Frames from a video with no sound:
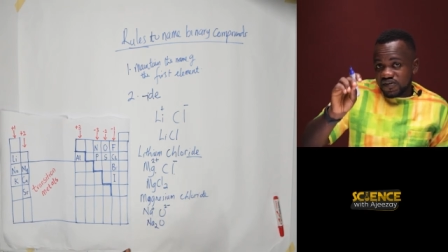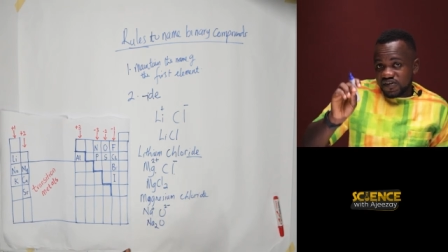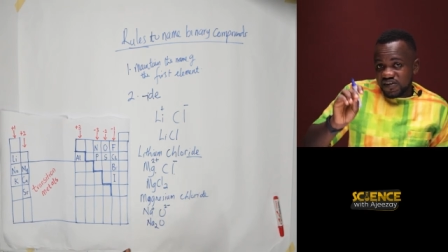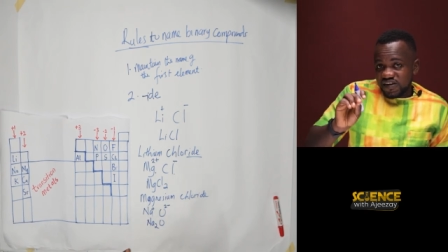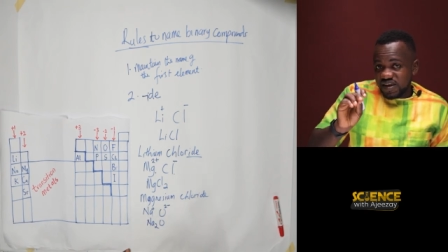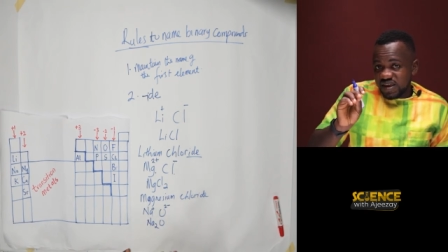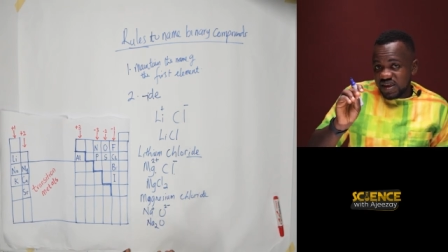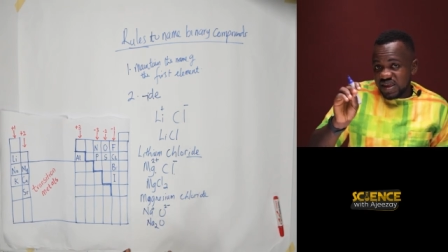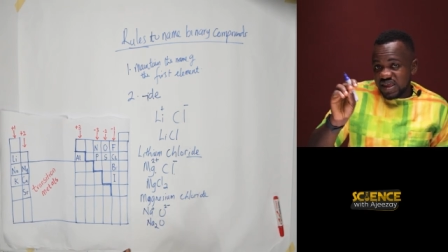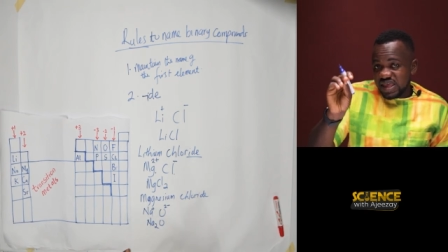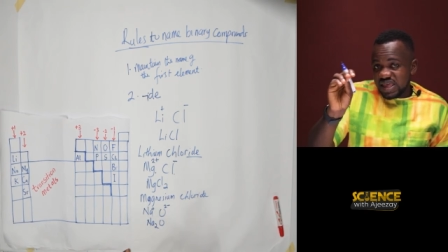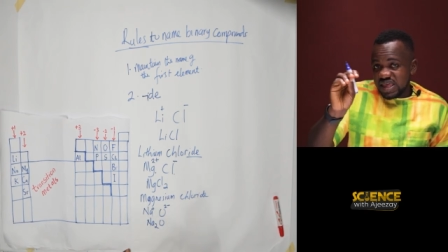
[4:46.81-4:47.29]

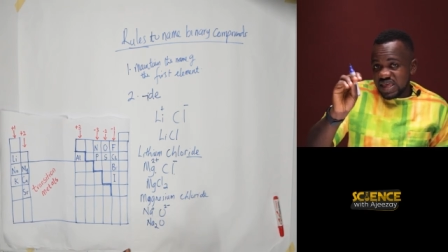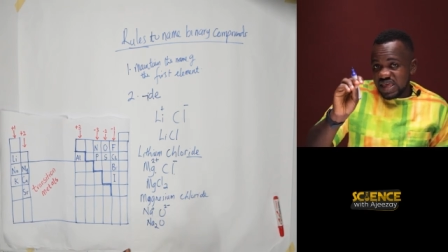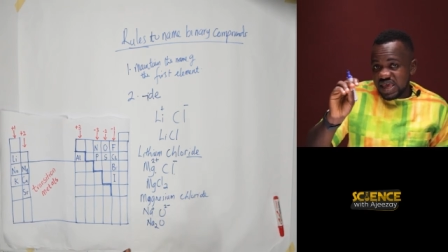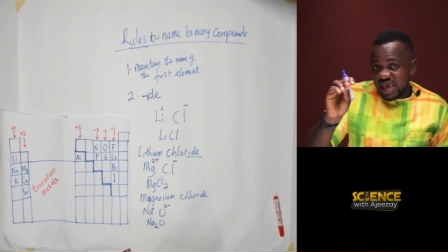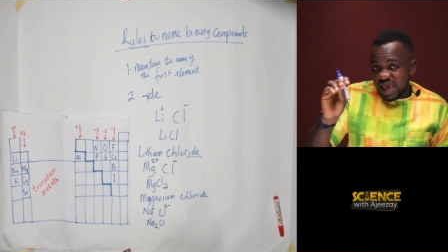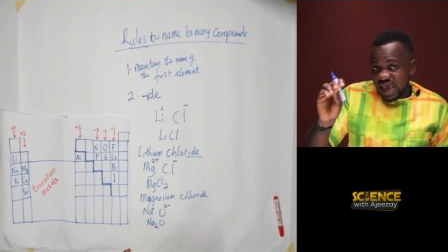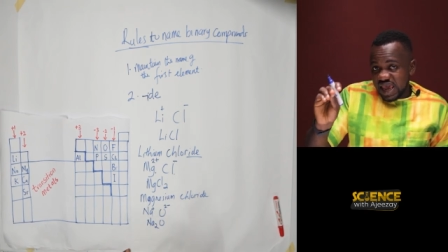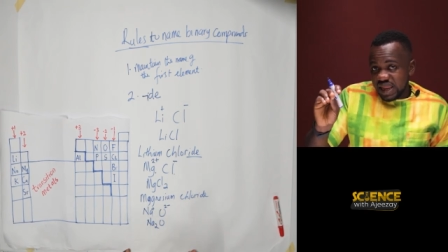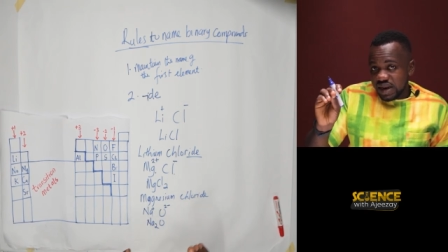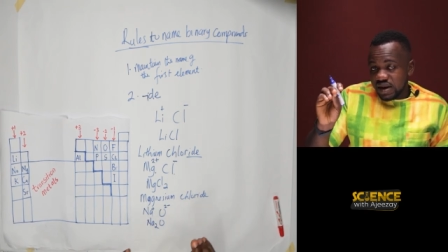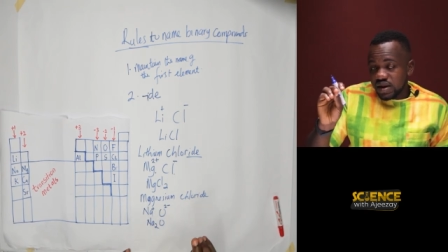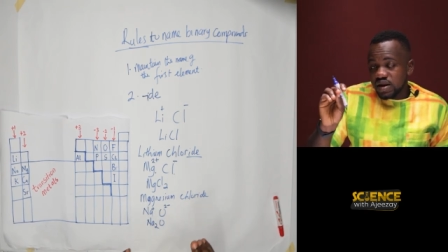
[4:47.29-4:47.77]
G,
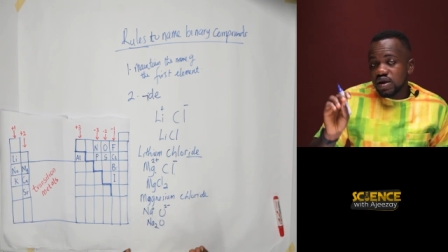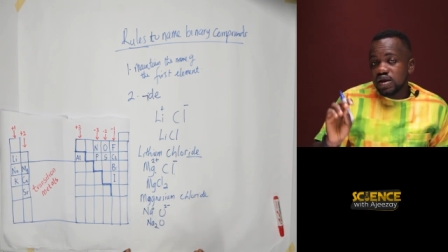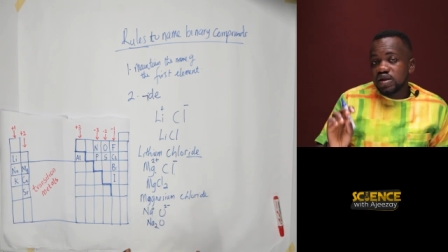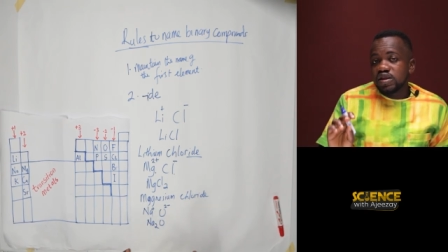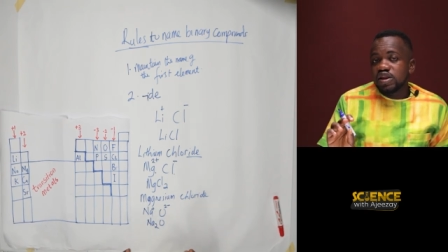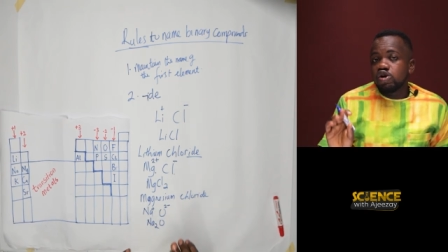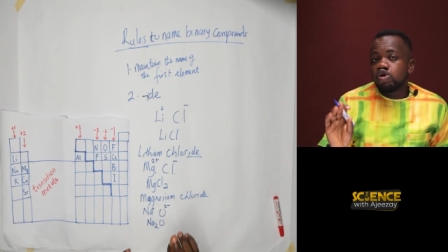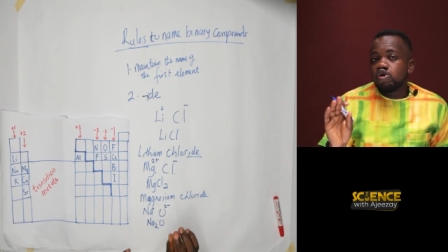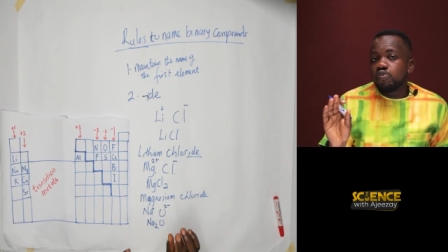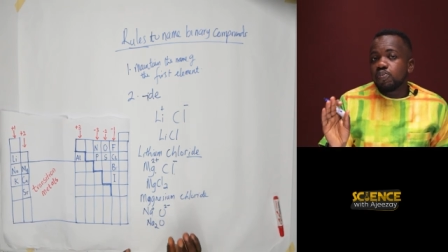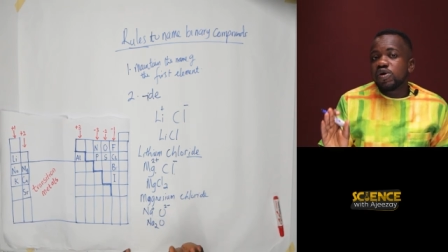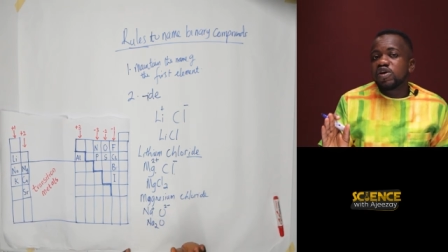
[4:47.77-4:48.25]
E, N,
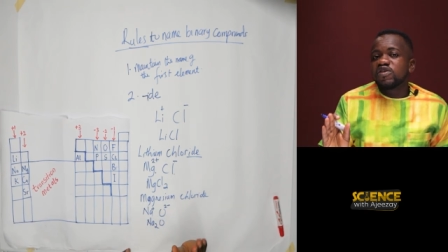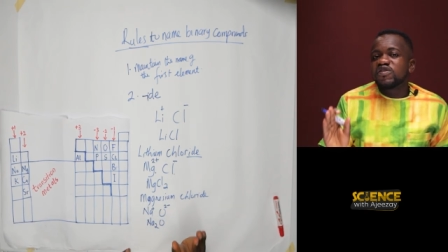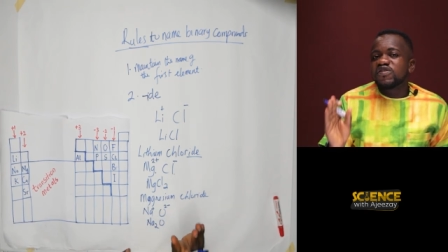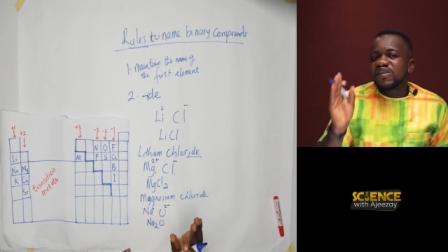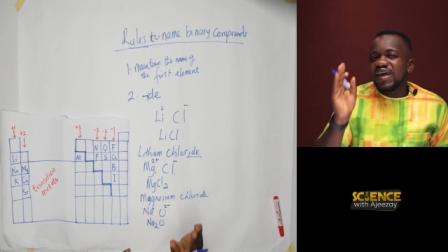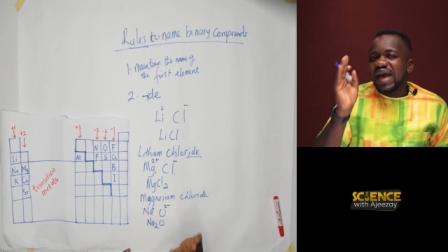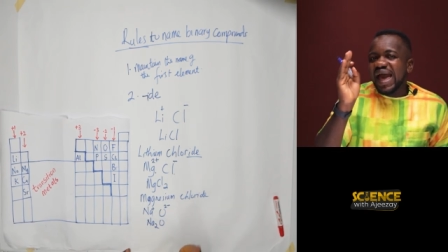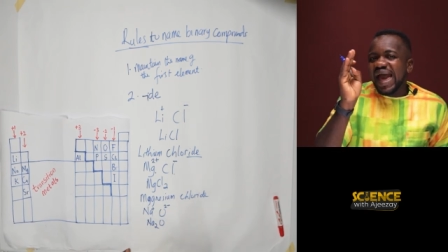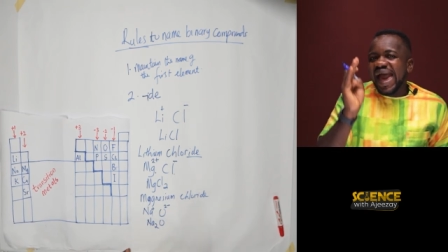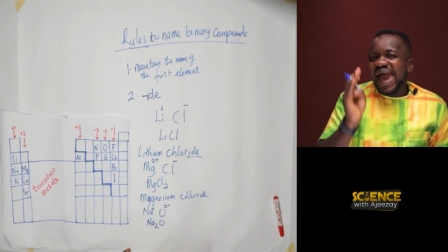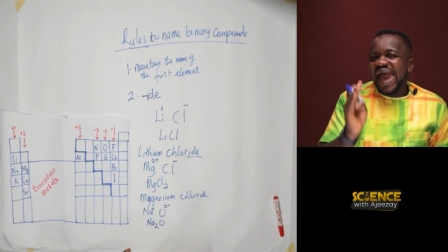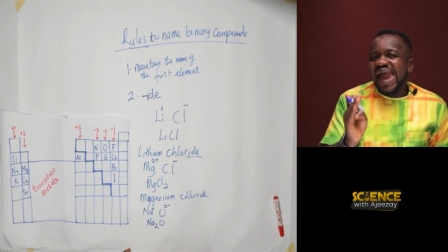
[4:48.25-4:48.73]
then
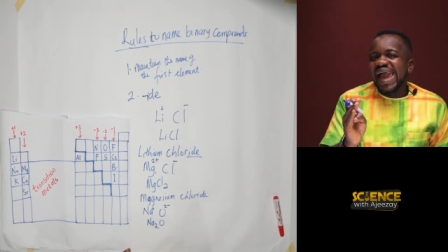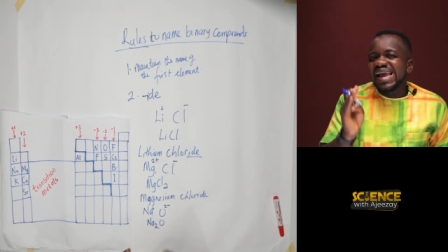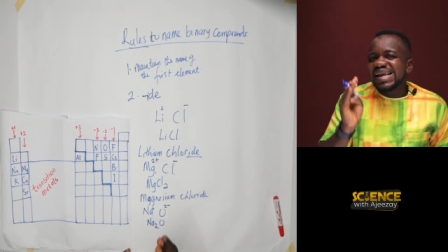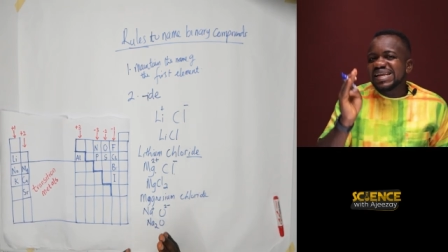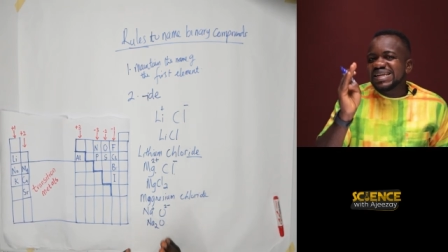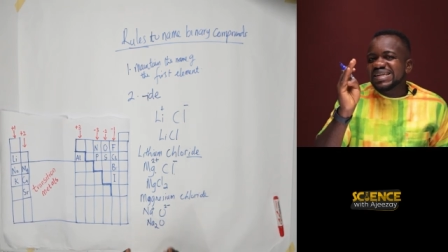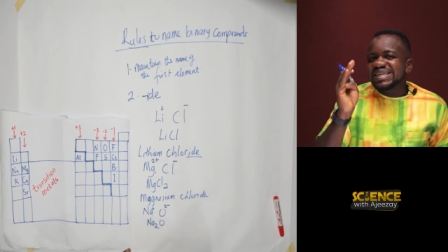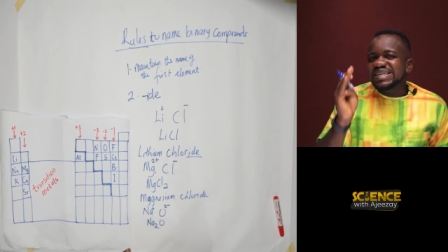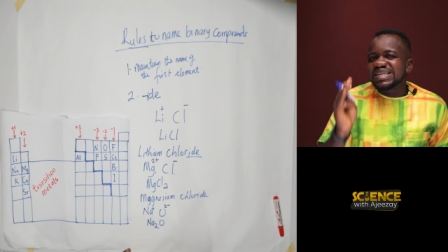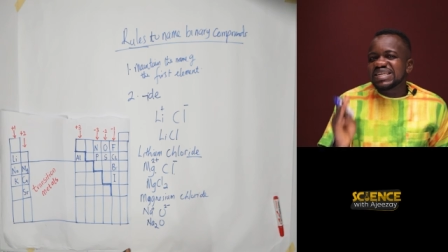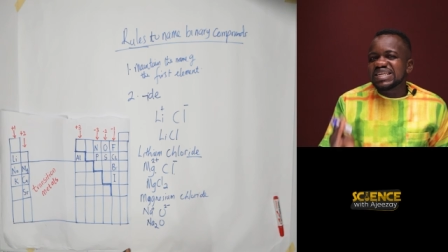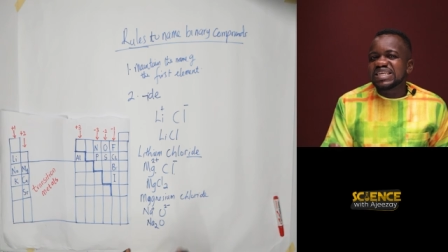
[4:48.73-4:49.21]
replace
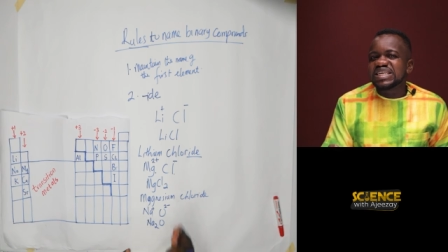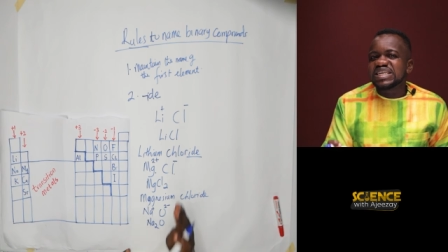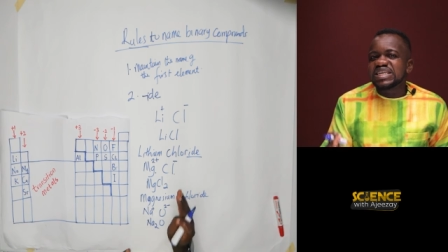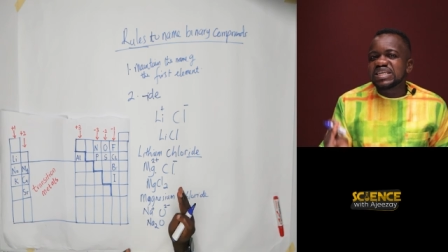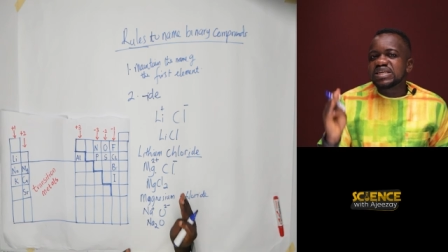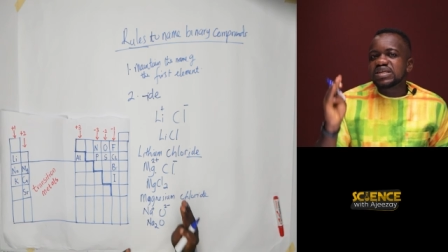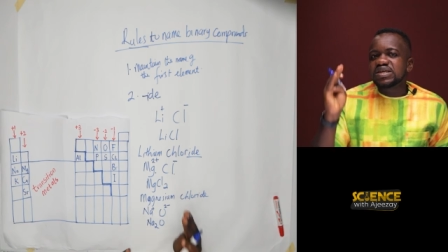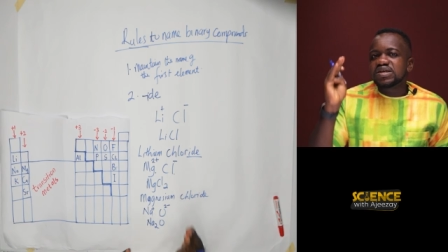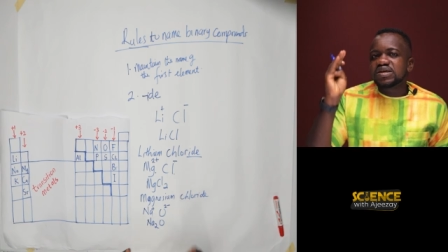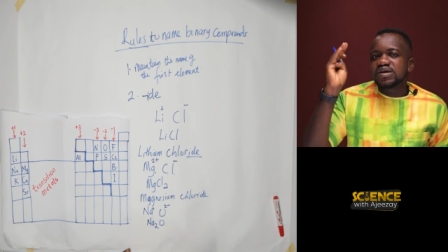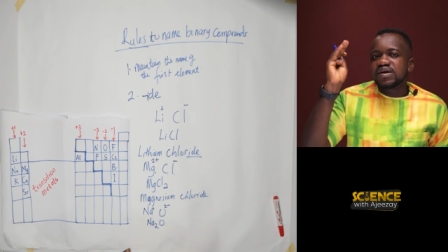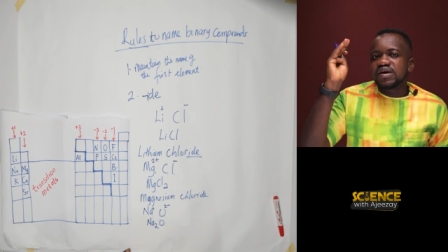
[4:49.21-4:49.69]
I,
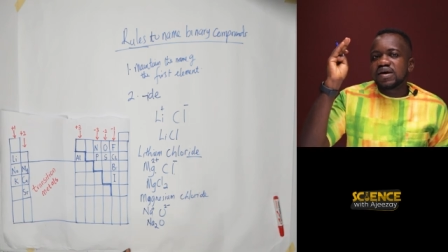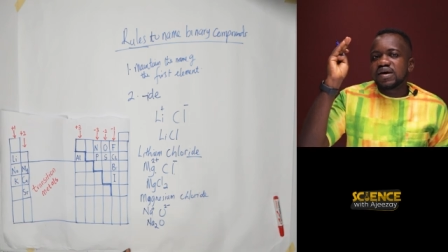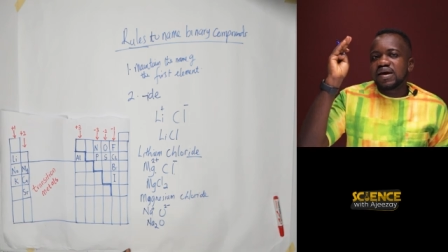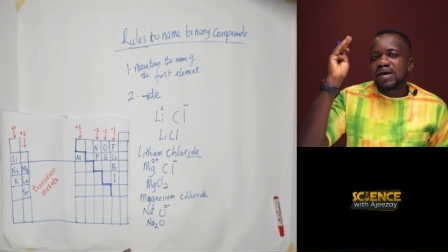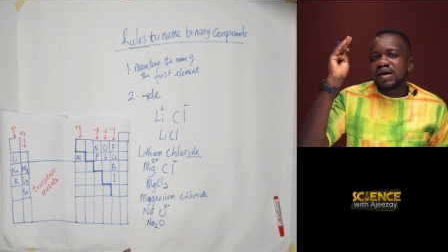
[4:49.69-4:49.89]
D,